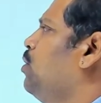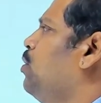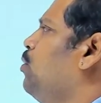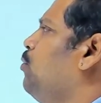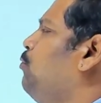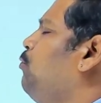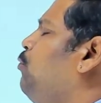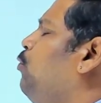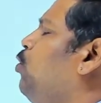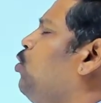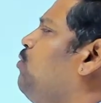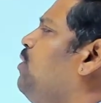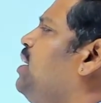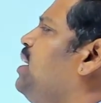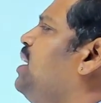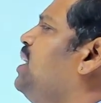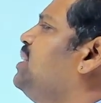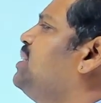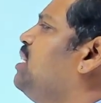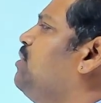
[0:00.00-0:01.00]

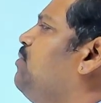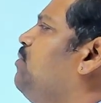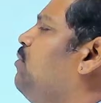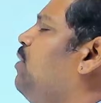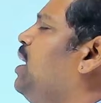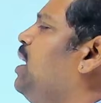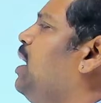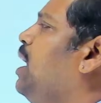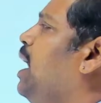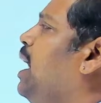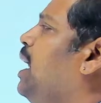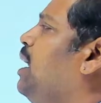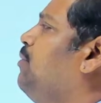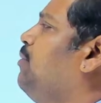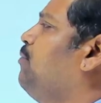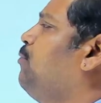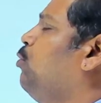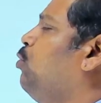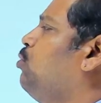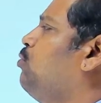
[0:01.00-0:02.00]
427 and
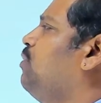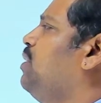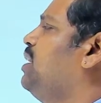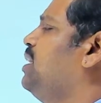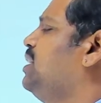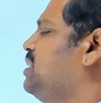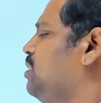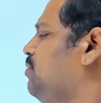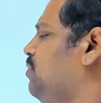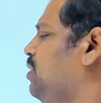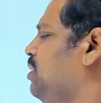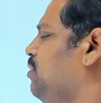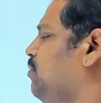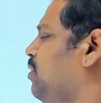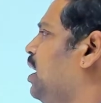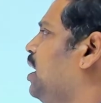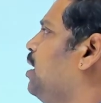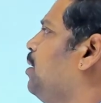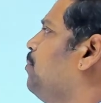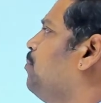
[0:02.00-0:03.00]
427
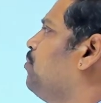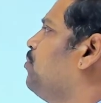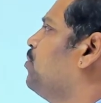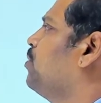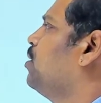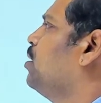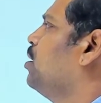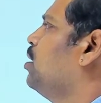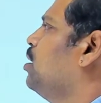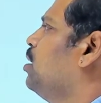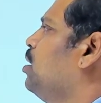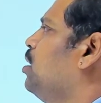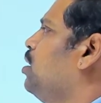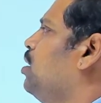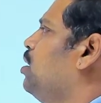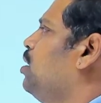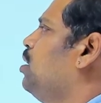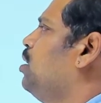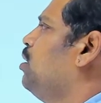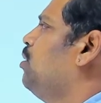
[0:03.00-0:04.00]
were,
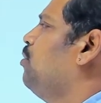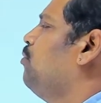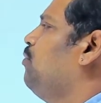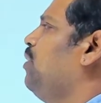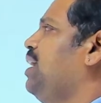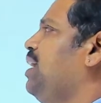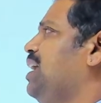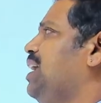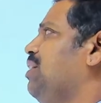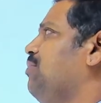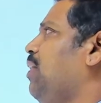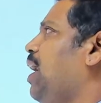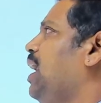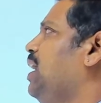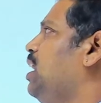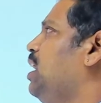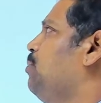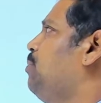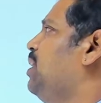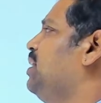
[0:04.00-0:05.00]
when divided
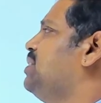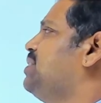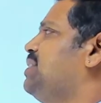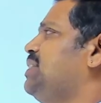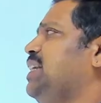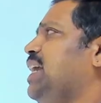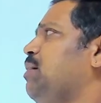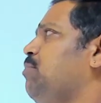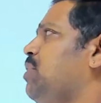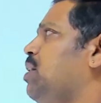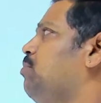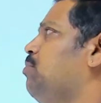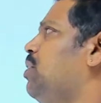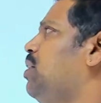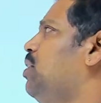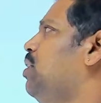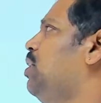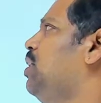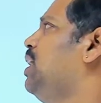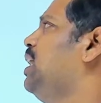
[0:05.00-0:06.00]
by the same
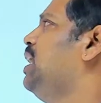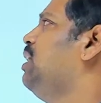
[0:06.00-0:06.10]
number, leave